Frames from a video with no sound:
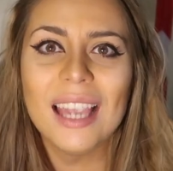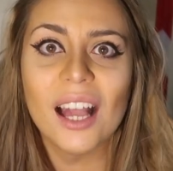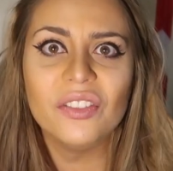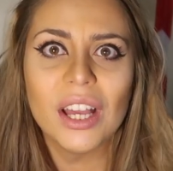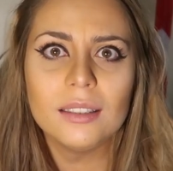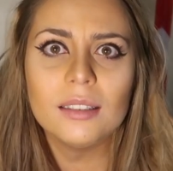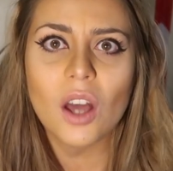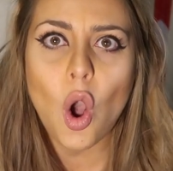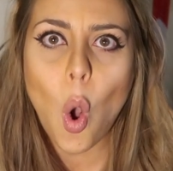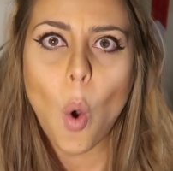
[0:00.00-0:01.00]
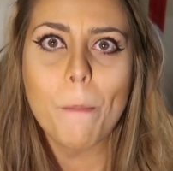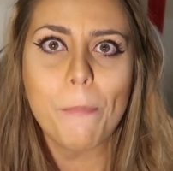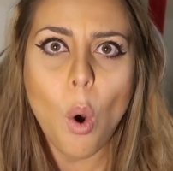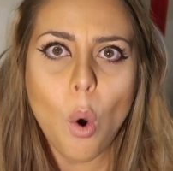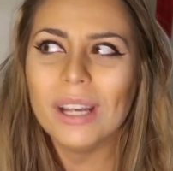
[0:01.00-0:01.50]
Yeah, that's the whole
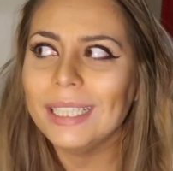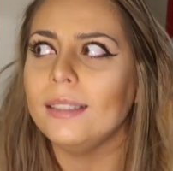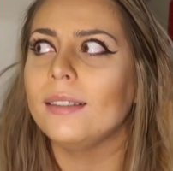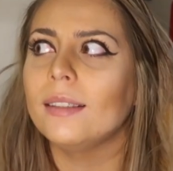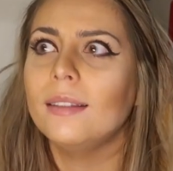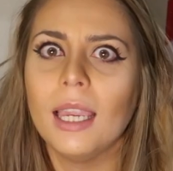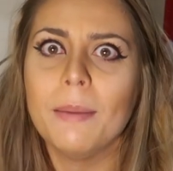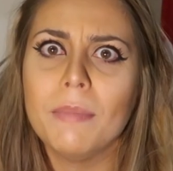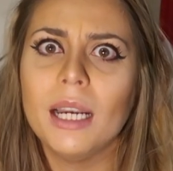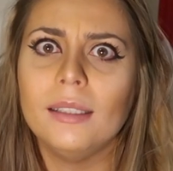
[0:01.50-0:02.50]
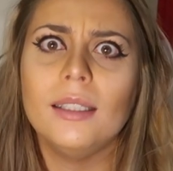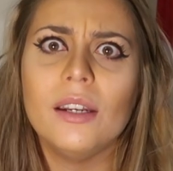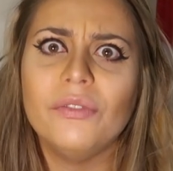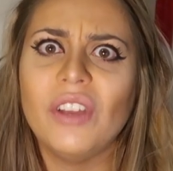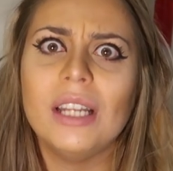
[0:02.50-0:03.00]
point. They might
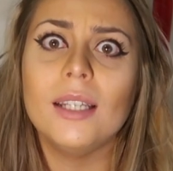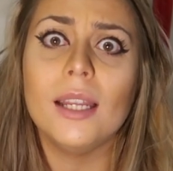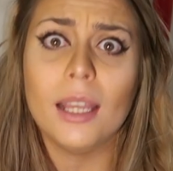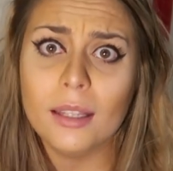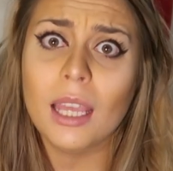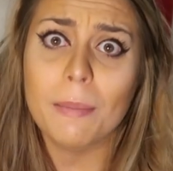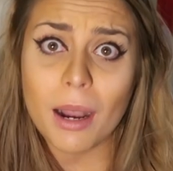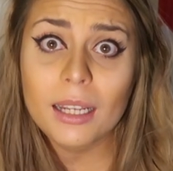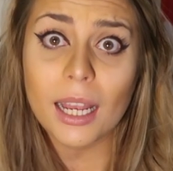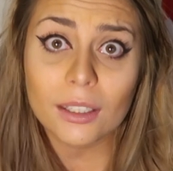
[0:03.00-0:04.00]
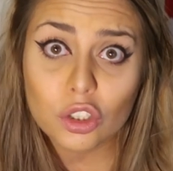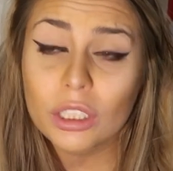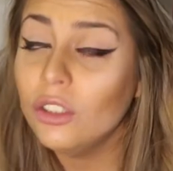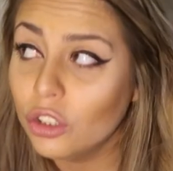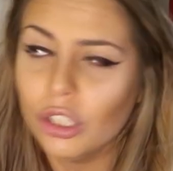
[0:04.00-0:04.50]
get offended and they might
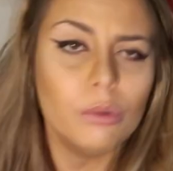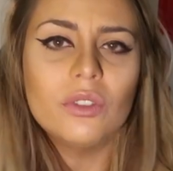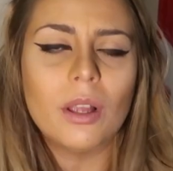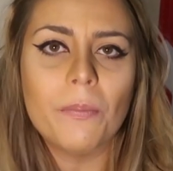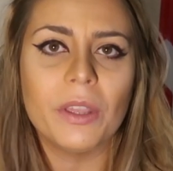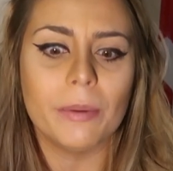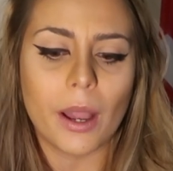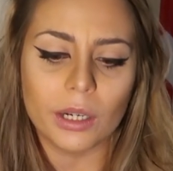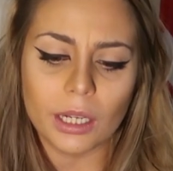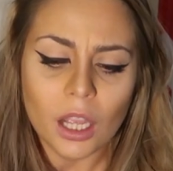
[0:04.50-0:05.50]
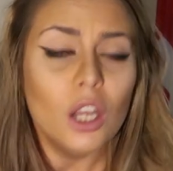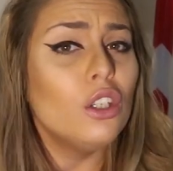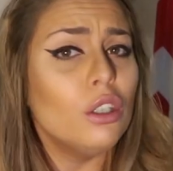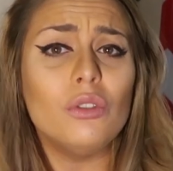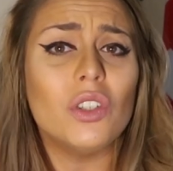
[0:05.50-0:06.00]
actually do something about it.
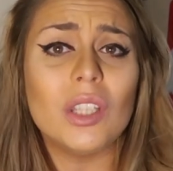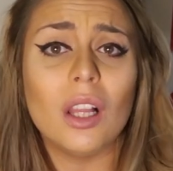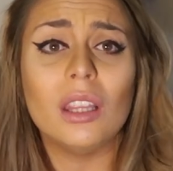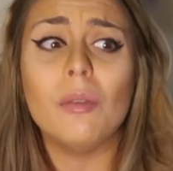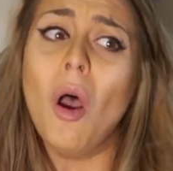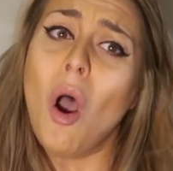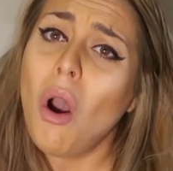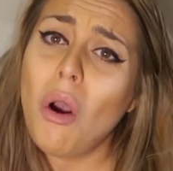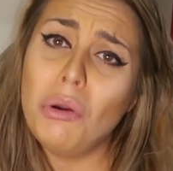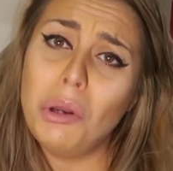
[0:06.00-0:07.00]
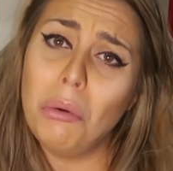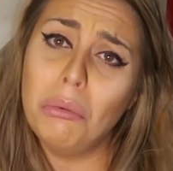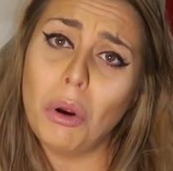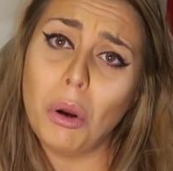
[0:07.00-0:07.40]
You just telling them, oh, don't